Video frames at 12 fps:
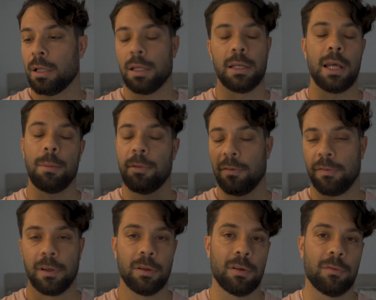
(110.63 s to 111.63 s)
The depth of
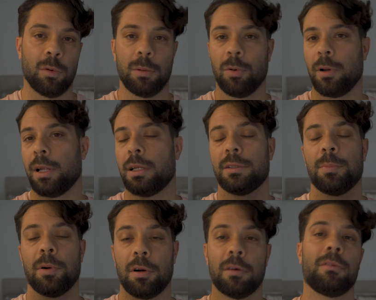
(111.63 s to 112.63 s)
field of 1.8 is
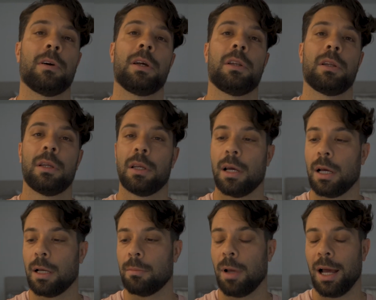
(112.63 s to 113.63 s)
perfect.
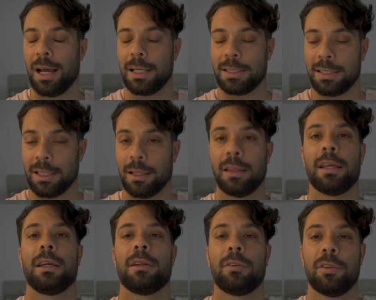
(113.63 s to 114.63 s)
I still
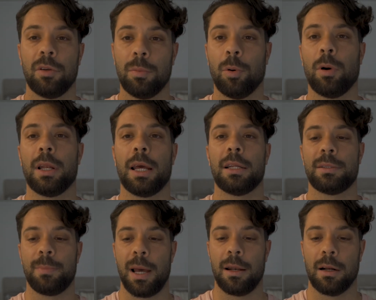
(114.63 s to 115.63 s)
think 2.8
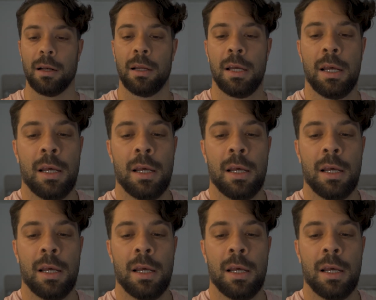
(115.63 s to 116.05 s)
is better.